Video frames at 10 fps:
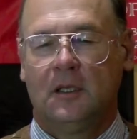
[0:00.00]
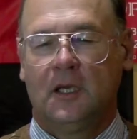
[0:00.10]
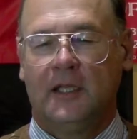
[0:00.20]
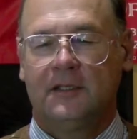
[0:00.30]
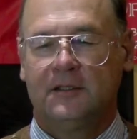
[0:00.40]

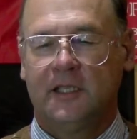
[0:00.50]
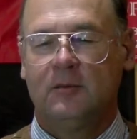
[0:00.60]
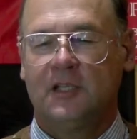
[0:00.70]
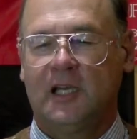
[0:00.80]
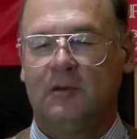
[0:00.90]
At the same
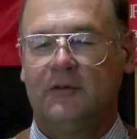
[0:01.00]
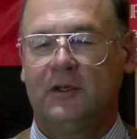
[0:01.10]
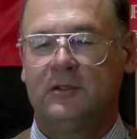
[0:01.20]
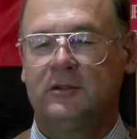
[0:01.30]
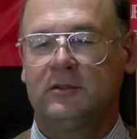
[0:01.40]
time, I've
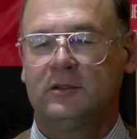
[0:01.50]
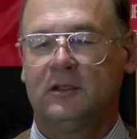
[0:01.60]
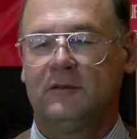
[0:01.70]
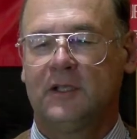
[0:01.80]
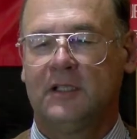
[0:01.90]
also
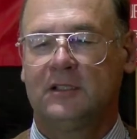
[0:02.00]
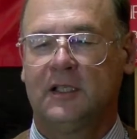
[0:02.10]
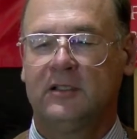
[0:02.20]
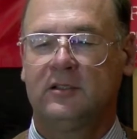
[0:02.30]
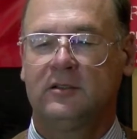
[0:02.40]
served as an
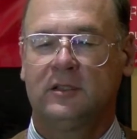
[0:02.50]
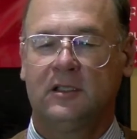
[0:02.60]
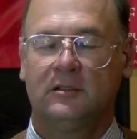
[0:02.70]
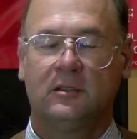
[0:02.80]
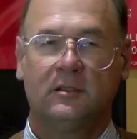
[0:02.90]
election
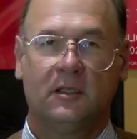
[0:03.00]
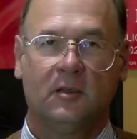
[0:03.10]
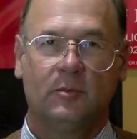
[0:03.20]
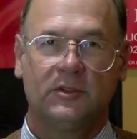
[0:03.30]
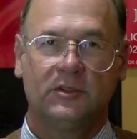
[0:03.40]
judge to
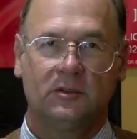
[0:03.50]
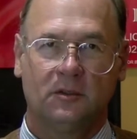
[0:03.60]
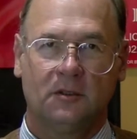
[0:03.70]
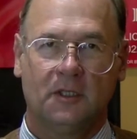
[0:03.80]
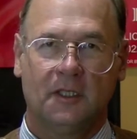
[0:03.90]
help
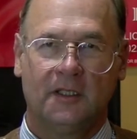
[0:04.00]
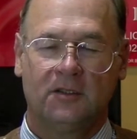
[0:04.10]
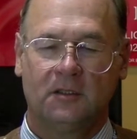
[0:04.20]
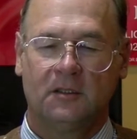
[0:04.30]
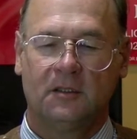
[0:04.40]
assure
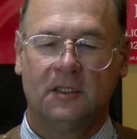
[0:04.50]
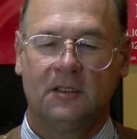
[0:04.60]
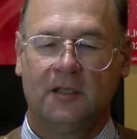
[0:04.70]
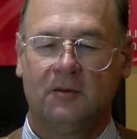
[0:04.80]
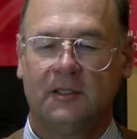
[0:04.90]
election
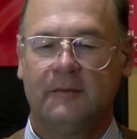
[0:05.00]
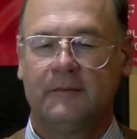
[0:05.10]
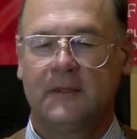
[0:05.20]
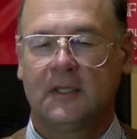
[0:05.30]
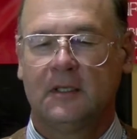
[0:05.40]
integrity.
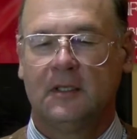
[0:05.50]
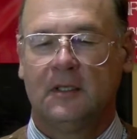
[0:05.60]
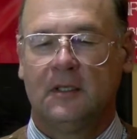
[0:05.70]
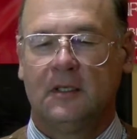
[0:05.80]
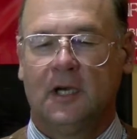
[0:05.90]

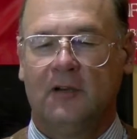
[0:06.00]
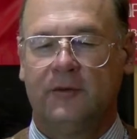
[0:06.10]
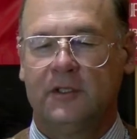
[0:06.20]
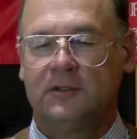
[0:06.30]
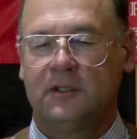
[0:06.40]
I
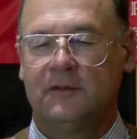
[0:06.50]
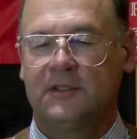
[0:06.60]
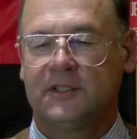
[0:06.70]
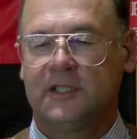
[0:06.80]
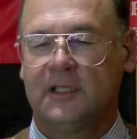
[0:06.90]
first served
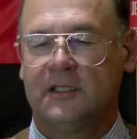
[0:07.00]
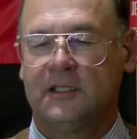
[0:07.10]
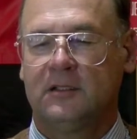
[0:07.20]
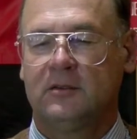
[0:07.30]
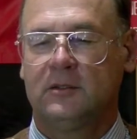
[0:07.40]
as a
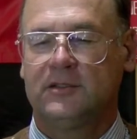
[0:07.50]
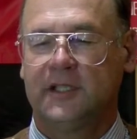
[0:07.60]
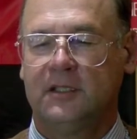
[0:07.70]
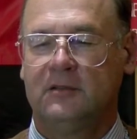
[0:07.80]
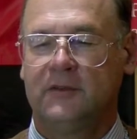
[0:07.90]
delegate to a
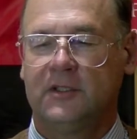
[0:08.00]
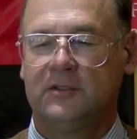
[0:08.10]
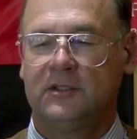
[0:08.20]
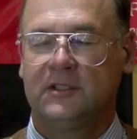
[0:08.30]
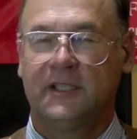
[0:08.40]
state
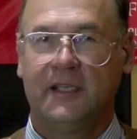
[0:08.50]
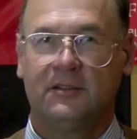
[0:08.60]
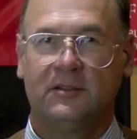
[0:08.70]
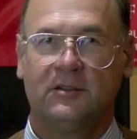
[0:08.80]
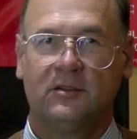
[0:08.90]
convention in
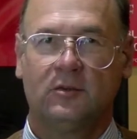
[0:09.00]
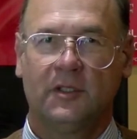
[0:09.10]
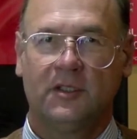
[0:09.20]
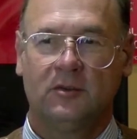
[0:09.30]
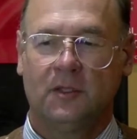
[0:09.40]
Texas in
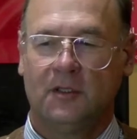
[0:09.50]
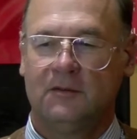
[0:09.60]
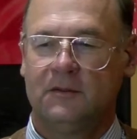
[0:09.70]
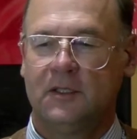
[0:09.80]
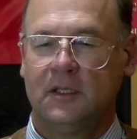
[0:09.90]

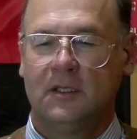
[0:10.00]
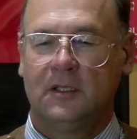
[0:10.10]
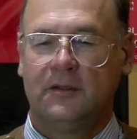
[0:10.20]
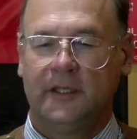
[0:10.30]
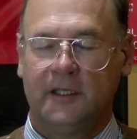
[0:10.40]
2012,
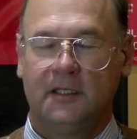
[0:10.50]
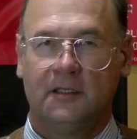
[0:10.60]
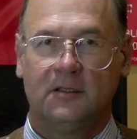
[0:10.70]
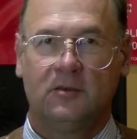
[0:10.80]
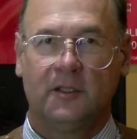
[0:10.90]
then
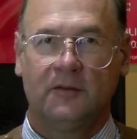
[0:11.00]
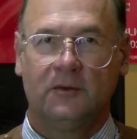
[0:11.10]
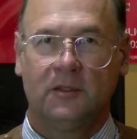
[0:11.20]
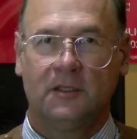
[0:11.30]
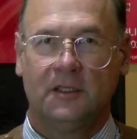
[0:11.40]
again in
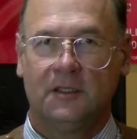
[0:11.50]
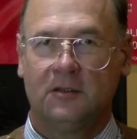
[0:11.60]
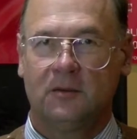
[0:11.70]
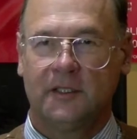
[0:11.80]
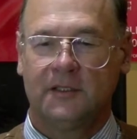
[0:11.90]
2014 and
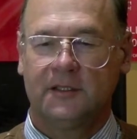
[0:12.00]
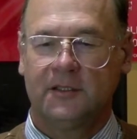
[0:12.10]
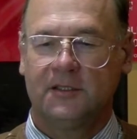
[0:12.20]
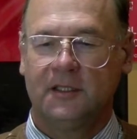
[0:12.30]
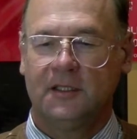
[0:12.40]

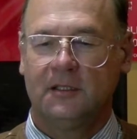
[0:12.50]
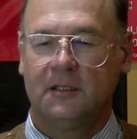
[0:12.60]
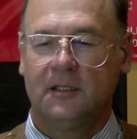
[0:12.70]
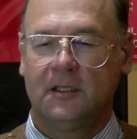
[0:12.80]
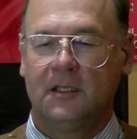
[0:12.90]

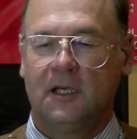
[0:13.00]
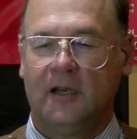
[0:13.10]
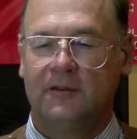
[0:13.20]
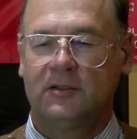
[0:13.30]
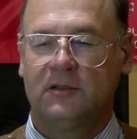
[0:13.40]
2016.
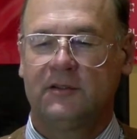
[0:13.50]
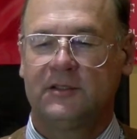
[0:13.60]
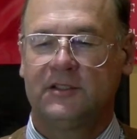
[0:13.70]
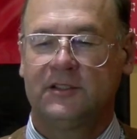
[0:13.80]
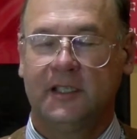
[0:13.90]
I served as
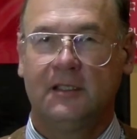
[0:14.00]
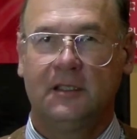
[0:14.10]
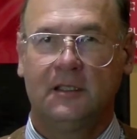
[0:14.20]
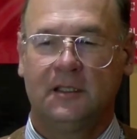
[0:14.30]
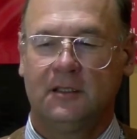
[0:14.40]
a state
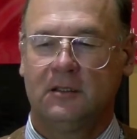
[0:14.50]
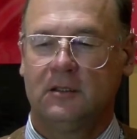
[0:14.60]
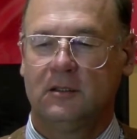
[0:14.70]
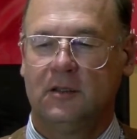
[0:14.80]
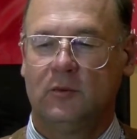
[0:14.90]
delegate
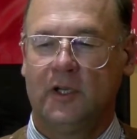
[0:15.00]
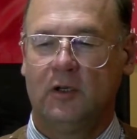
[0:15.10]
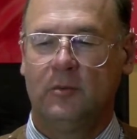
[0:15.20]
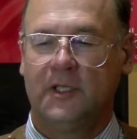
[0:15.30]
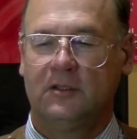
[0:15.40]
in
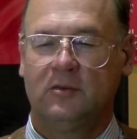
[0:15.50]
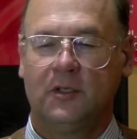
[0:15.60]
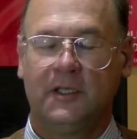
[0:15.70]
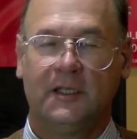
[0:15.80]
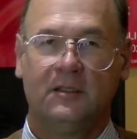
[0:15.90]
Wyoming in
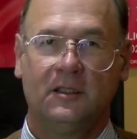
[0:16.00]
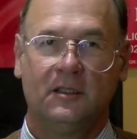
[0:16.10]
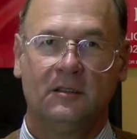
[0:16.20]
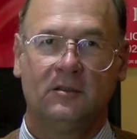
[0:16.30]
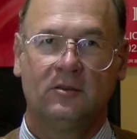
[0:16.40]

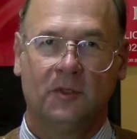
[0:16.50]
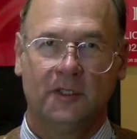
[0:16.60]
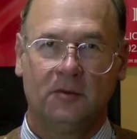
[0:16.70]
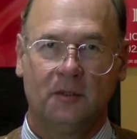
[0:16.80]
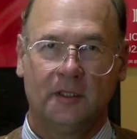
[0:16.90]
2018,
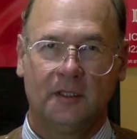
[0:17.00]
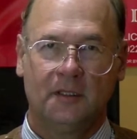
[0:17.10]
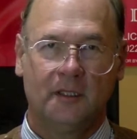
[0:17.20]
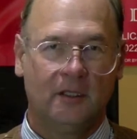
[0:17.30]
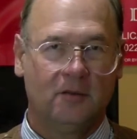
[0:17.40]
2020,
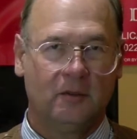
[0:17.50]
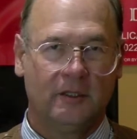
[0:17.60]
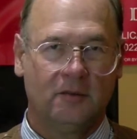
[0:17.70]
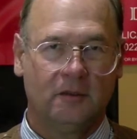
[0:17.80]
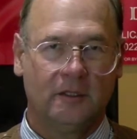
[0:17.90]
and
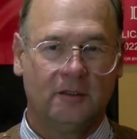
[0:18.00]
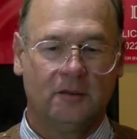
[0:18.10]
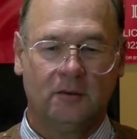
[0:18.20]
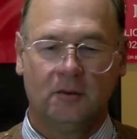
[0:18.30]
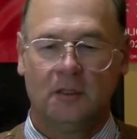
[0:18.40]
2022.